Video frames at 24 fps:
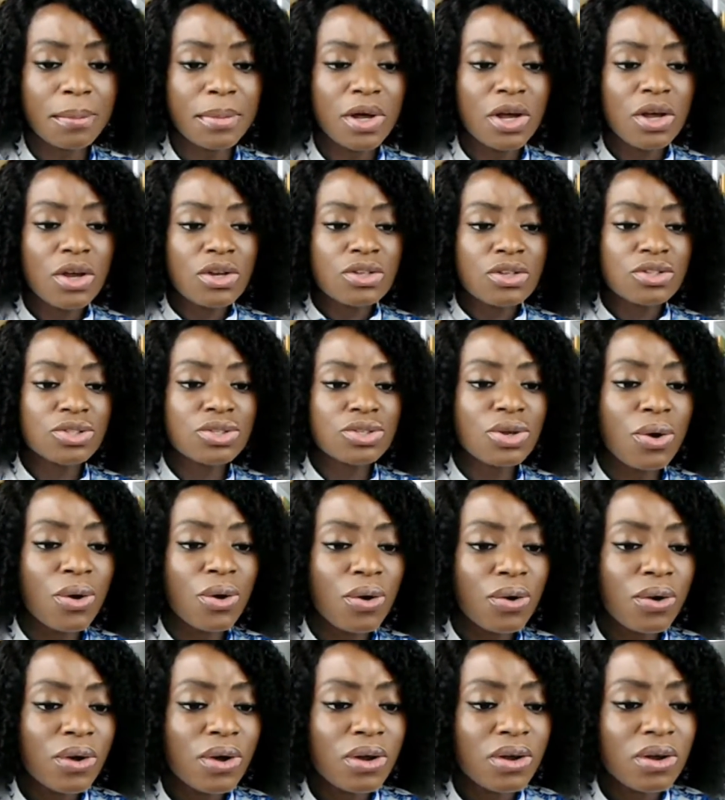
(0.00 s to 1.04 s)

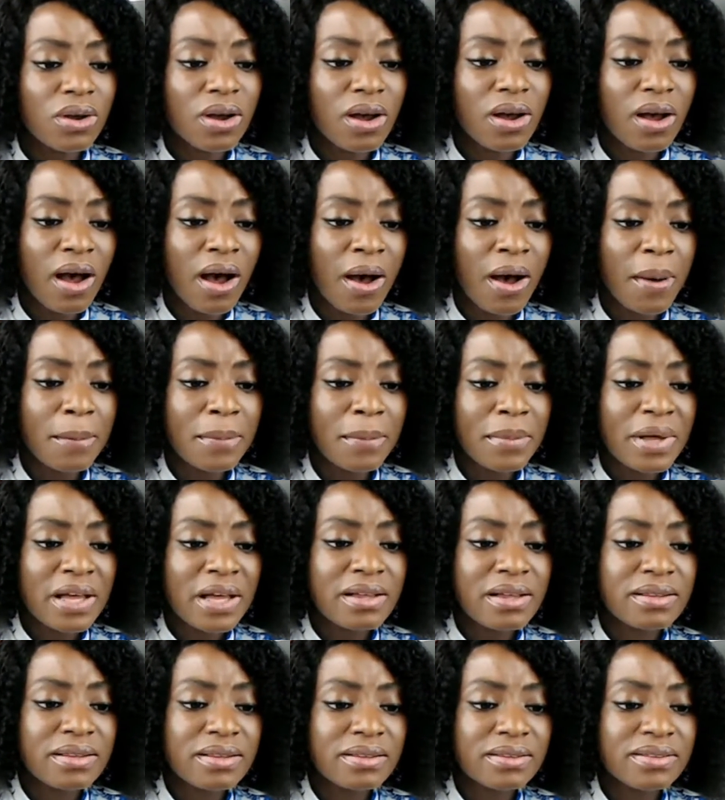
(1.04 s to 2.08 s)
So
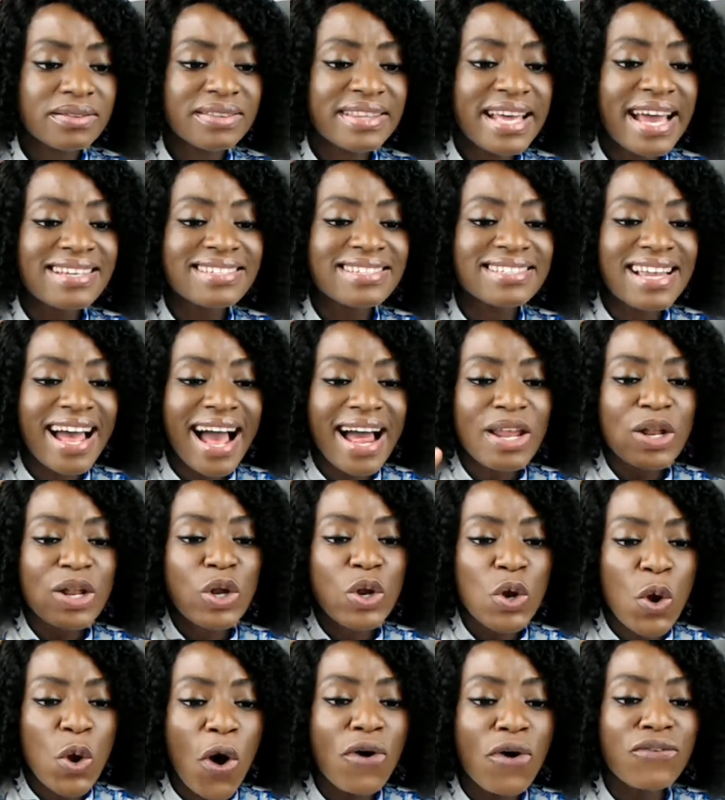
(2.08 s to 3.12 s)
there's that
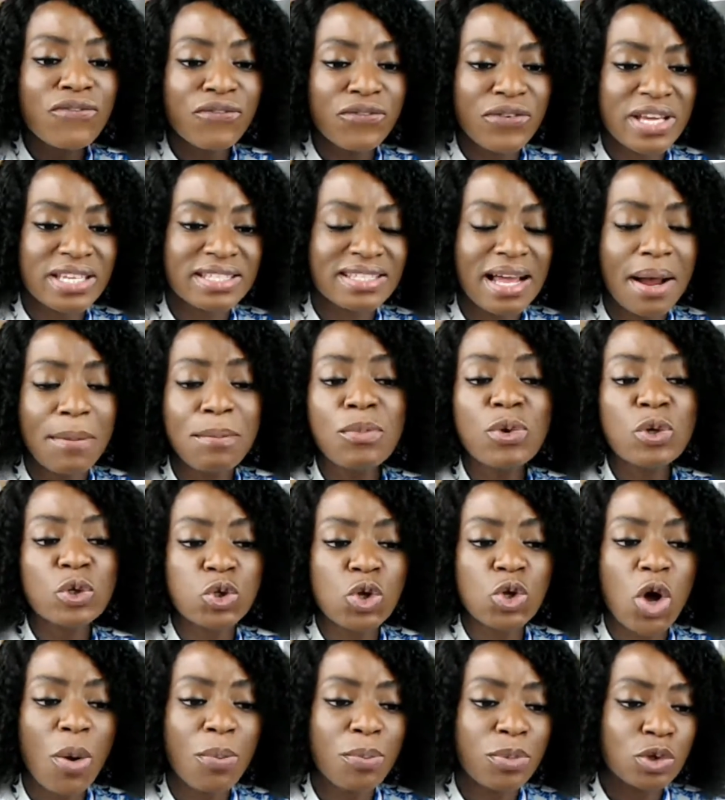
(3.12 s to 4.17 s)
love phase that most
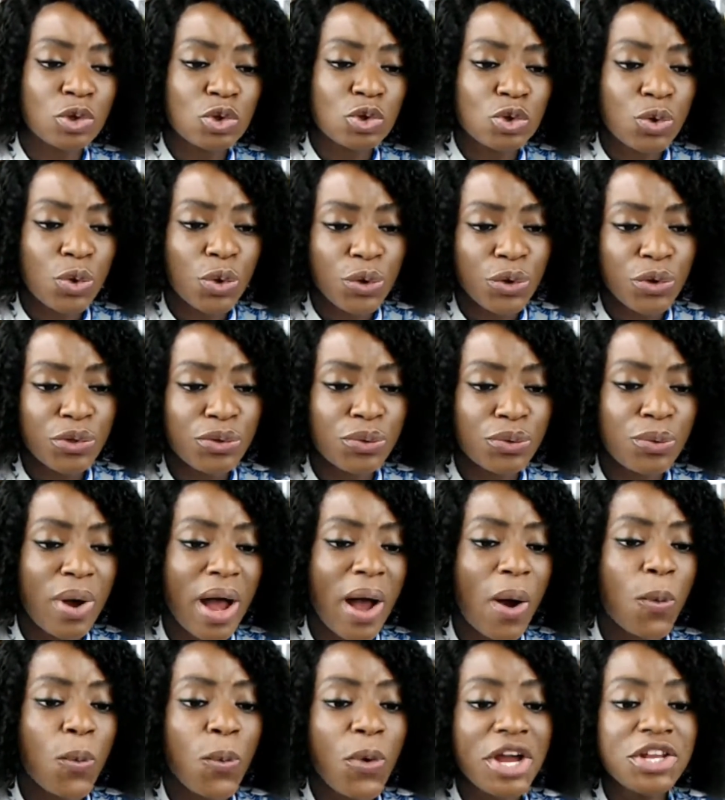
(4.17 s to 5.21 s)
couples go through,
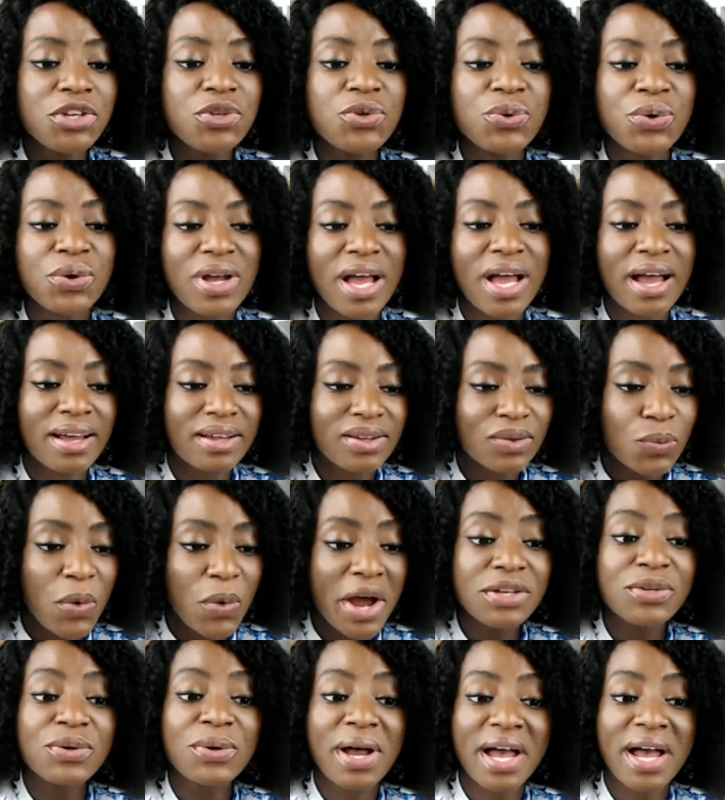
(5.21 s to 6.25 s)
and
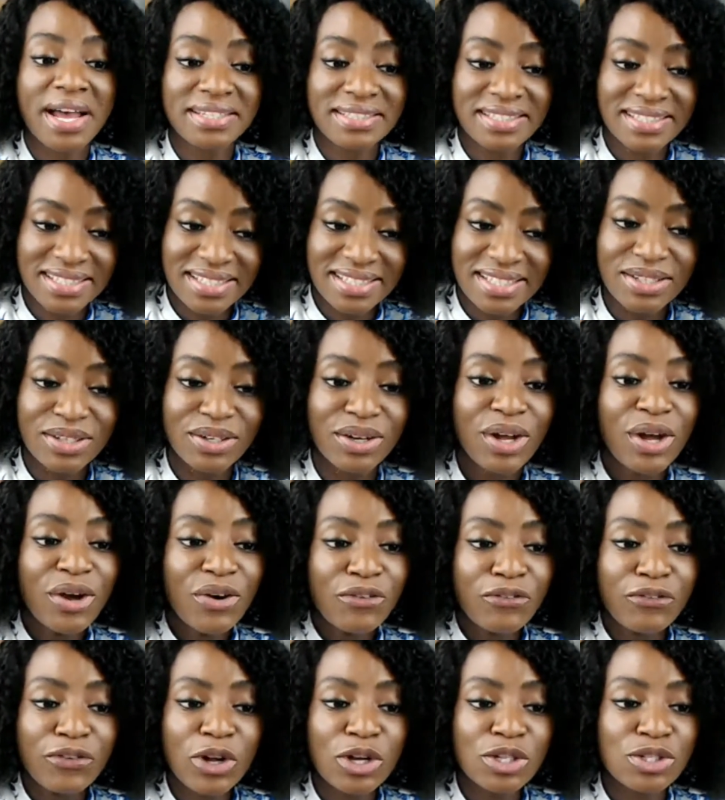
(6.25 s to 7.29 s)
when you can't see the
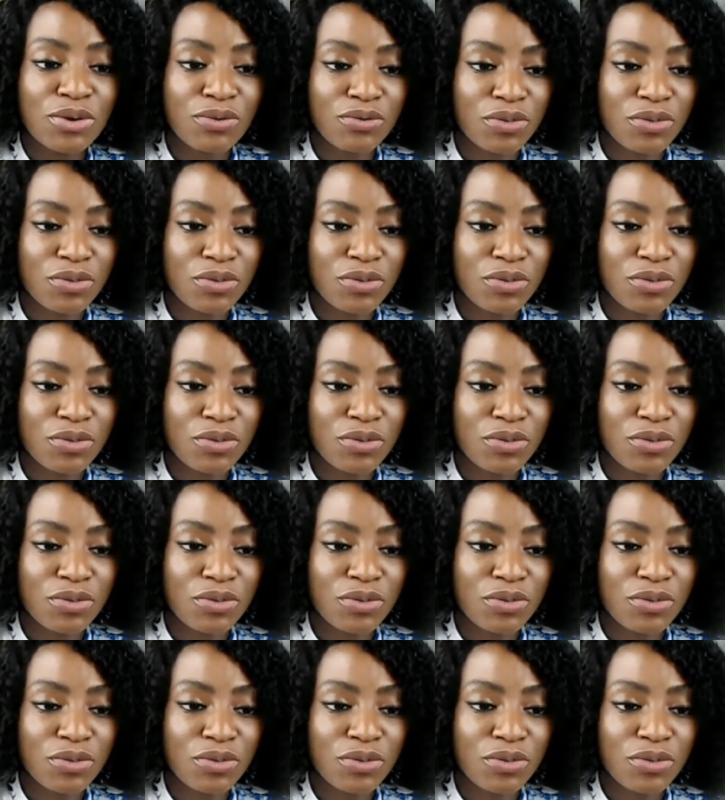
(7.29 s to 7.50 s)
flaws of your